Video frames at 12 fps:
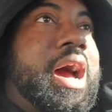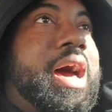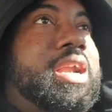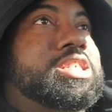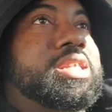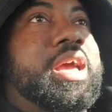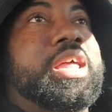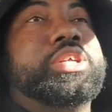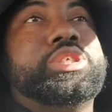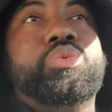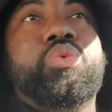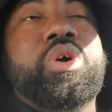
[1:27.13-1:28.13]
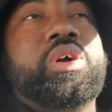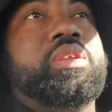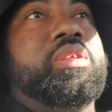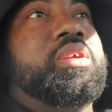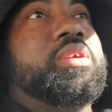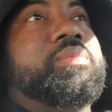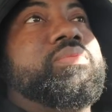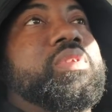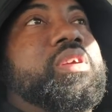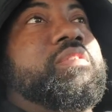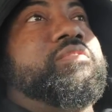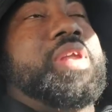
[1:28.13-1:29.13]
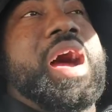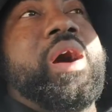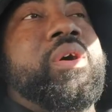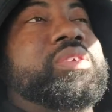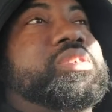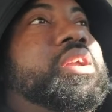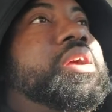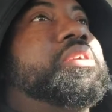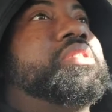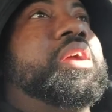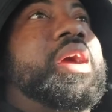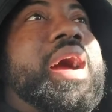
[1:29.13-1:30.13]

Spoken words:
I understand that you want flowers and everything.